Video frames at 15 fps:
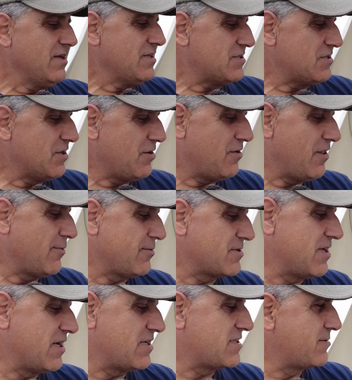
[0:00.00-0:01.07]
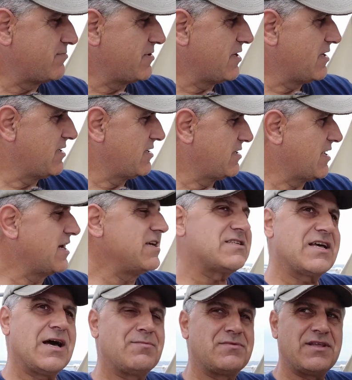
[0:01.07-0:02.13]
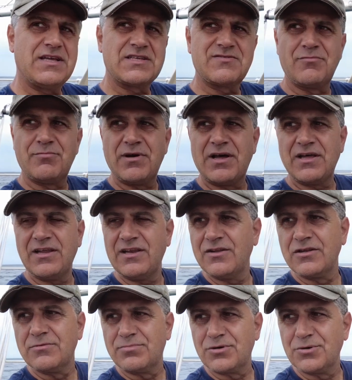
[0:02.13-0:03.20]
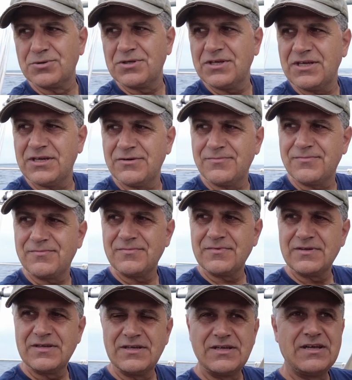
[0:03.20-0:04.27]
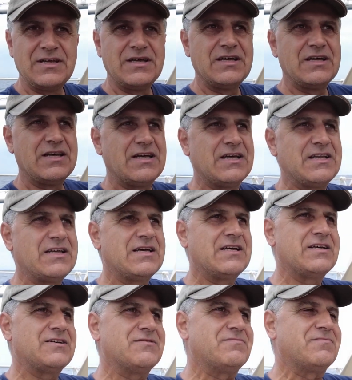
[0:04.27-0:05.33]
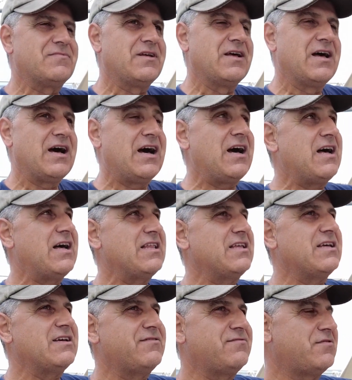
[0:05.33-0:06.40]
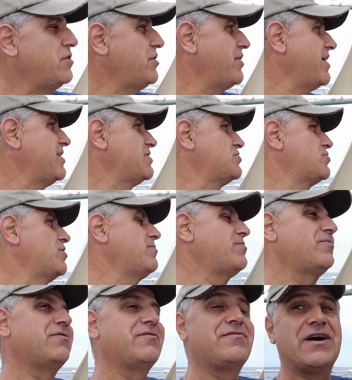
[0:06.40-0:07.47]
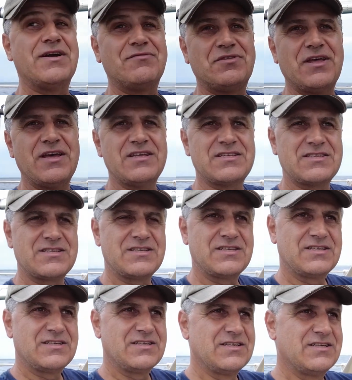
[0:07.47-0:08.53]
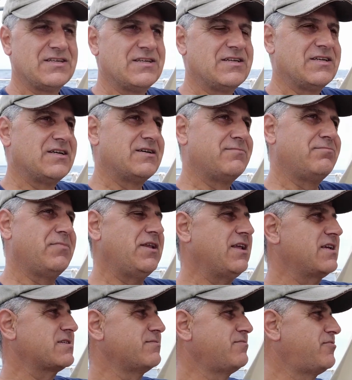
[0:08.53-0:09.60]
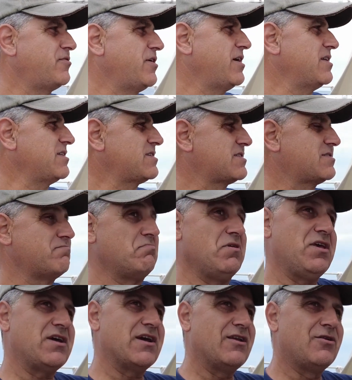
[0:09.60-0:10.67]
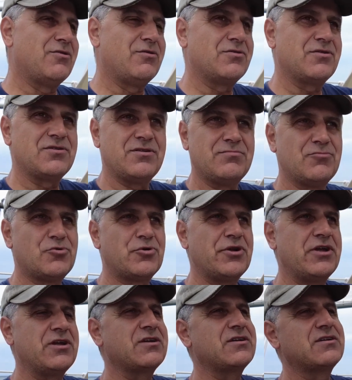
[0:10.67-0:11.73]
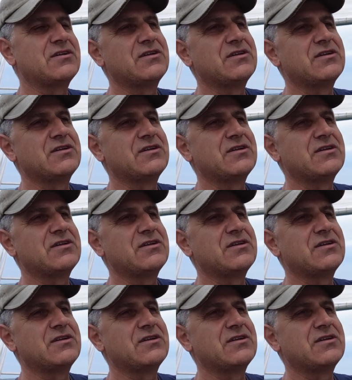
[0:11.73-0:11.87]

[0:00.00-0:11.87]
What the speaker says: So that was now some nice updates for my little boat here, and I had a very nice trip, 5 days, meeting some friends, being alone on the mooring